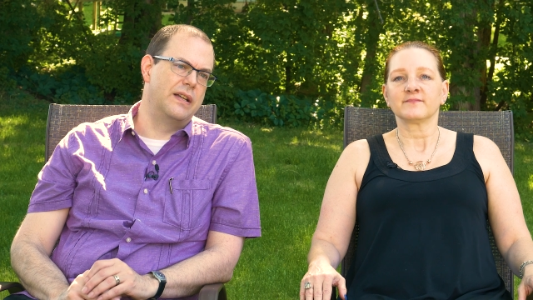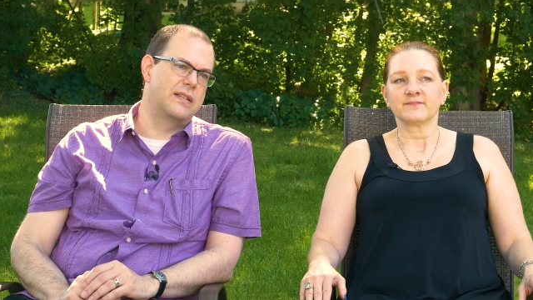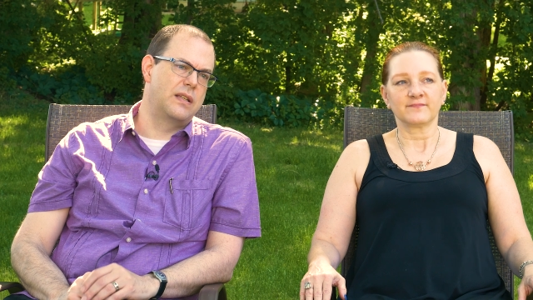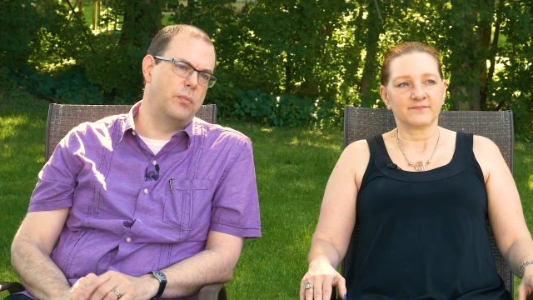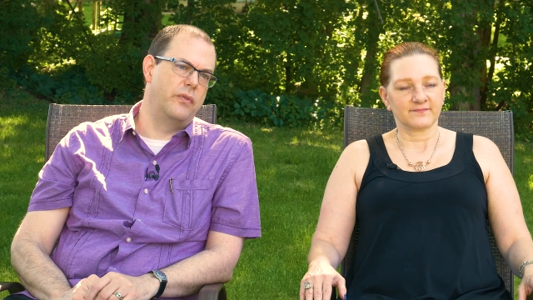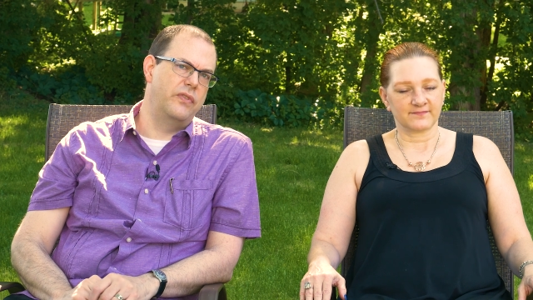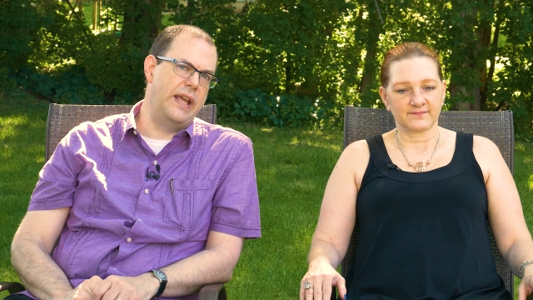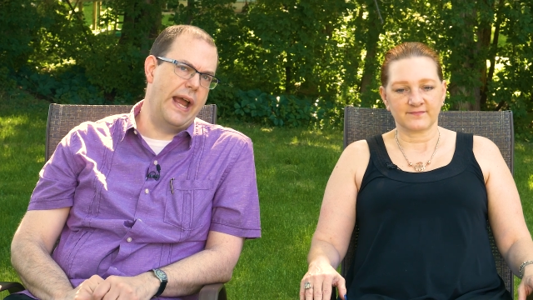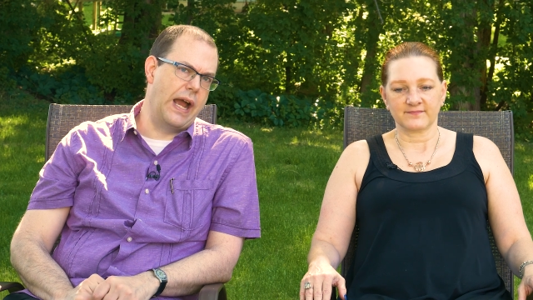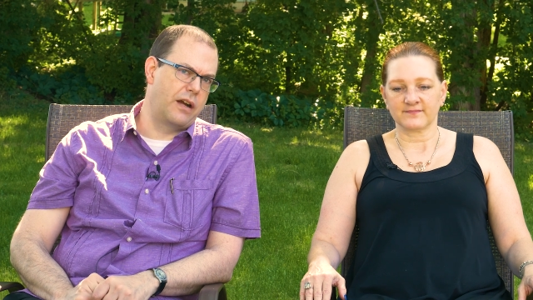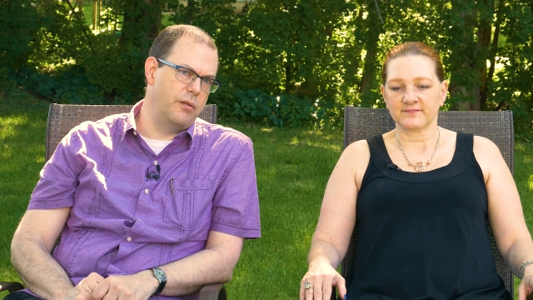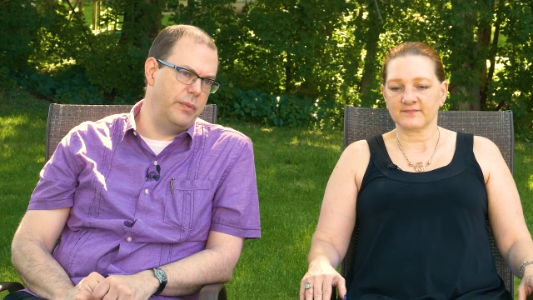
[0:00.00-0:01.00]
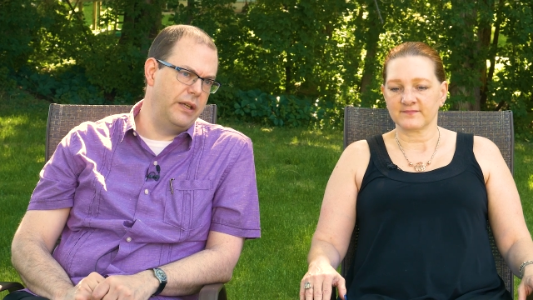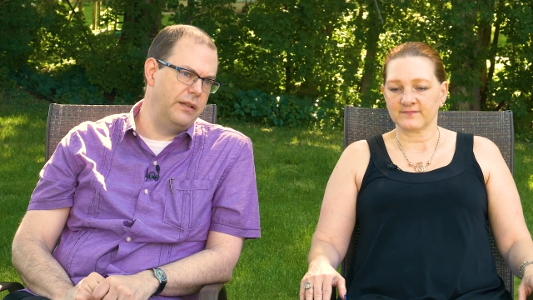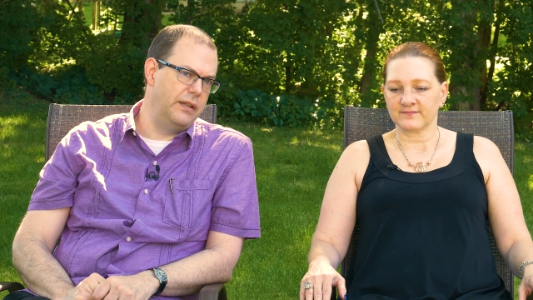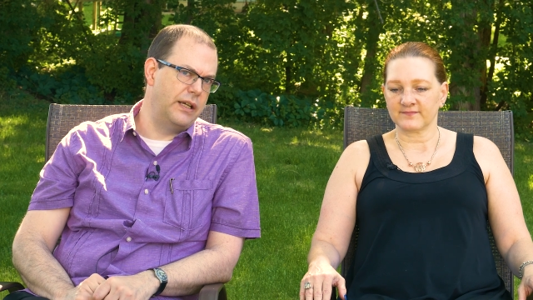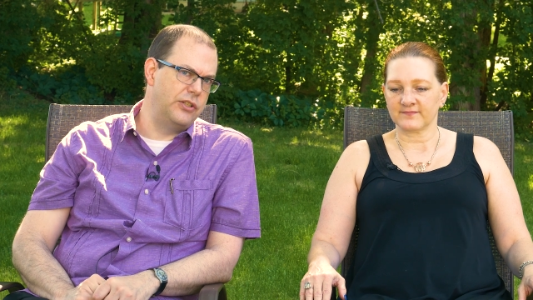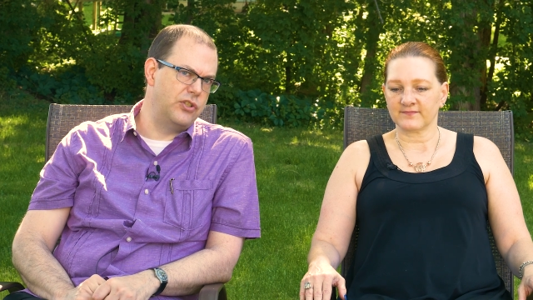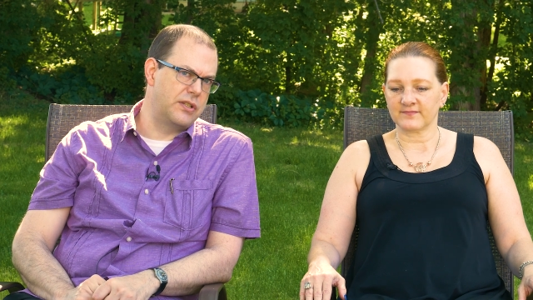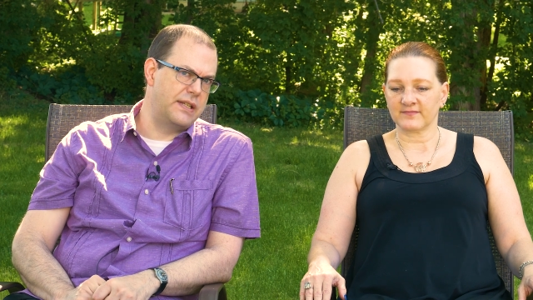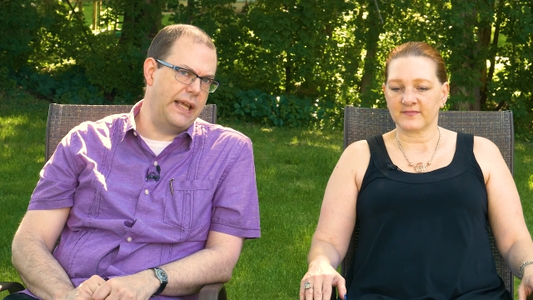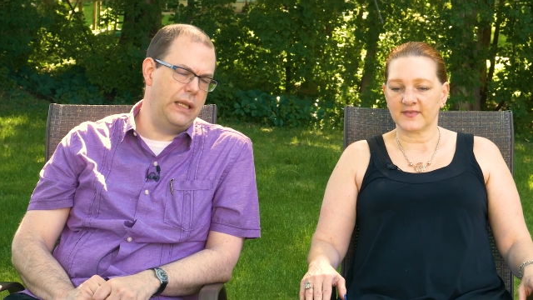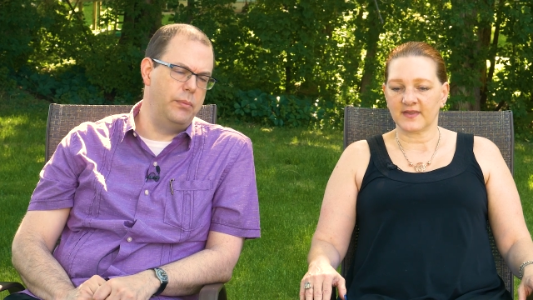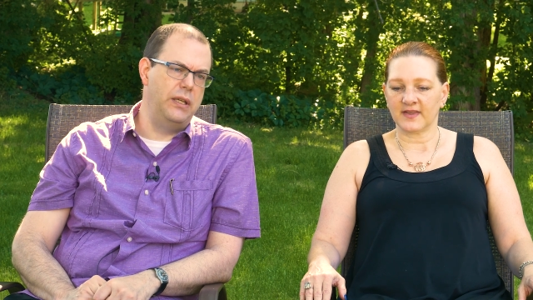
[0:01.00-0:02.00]
Speaker 1: some of the Akkerman uh, just
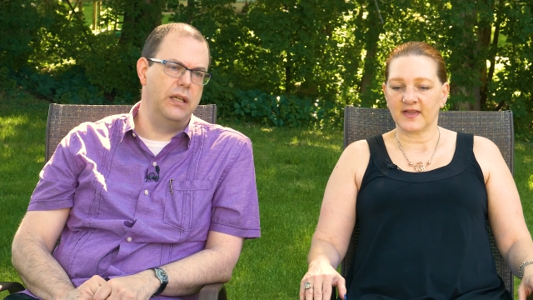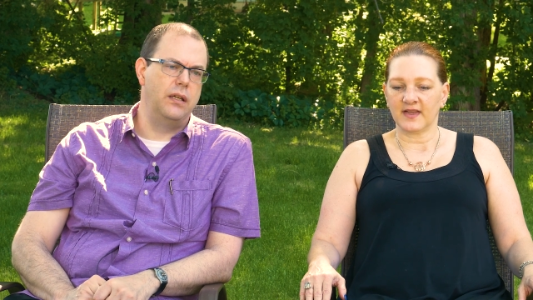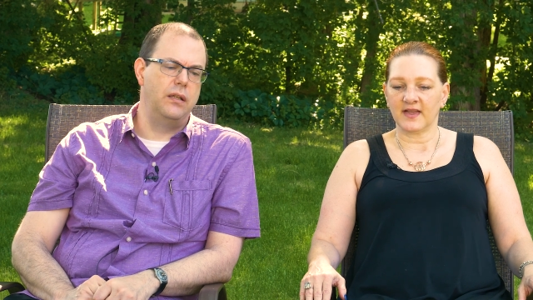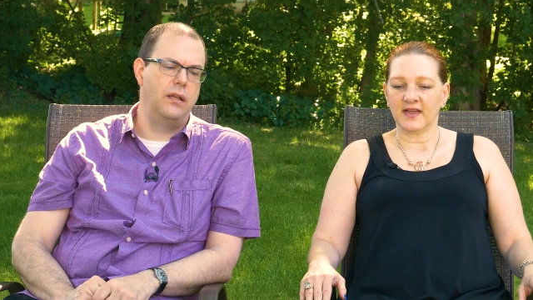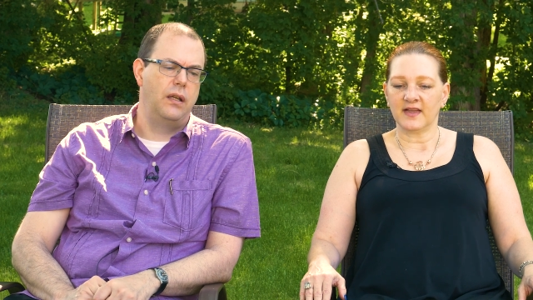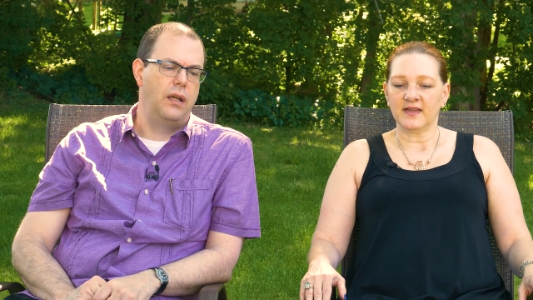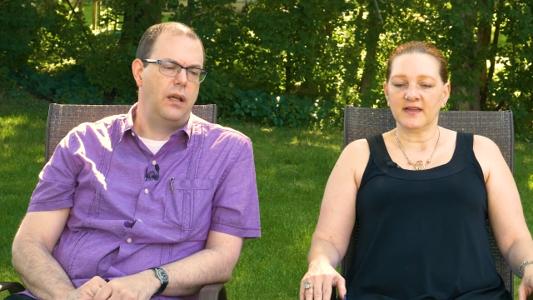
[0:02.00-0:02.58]
came in,